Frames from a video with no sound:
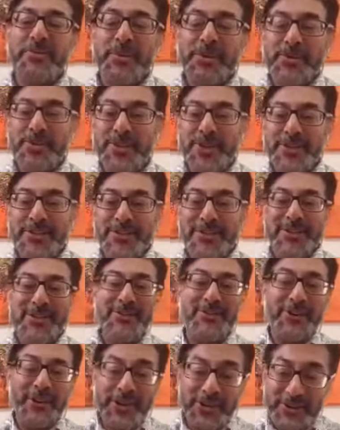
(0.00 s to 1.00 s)
Prajesh, yeah,
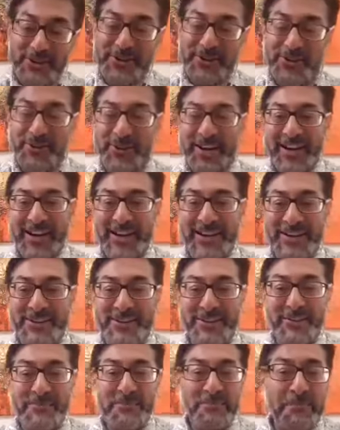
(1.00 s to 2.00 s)
you're a, you're, you're a,
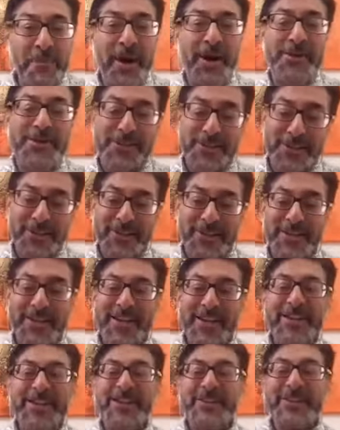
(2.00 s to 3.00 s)
you're a master. You,
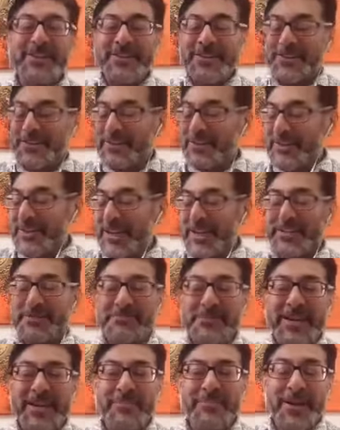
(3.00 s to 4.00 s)
you, you text
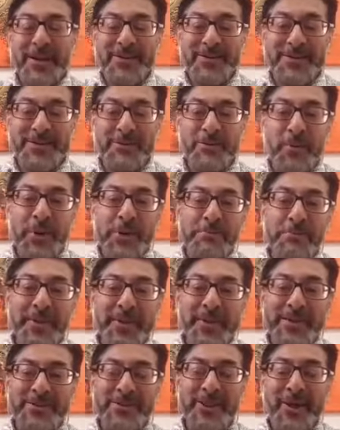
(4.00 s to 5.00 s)
me at about uh, one
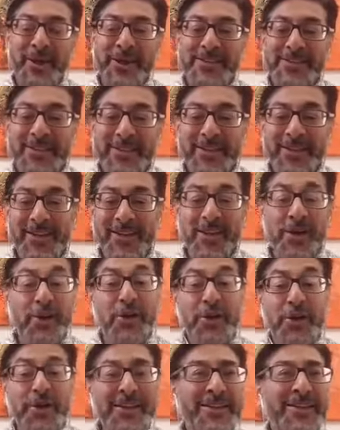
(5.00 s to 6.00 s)
minute to nine saying,
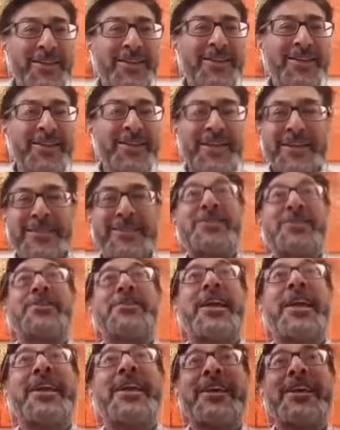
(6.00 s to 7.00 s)
Is it
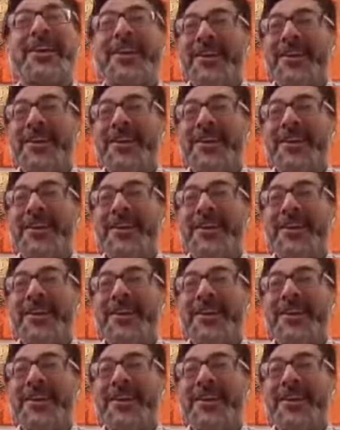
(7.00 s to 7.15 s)
today?